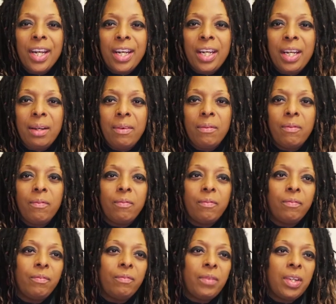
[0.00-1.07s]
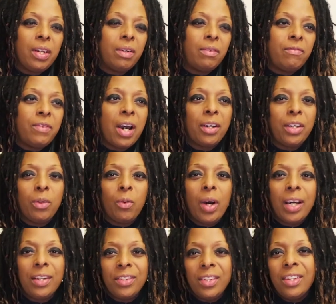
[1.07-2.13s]
getting, you know,
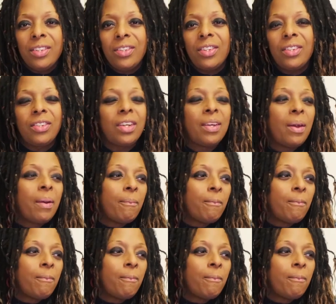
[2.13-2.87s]
value-wise. And this is